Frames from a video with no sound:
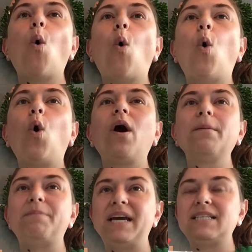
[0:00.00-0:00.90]

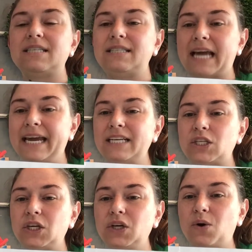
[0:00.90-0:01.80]
Orbit. Say it
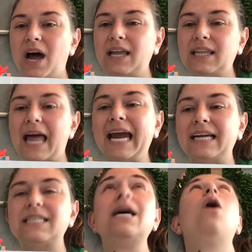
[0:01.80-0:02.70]
to a light.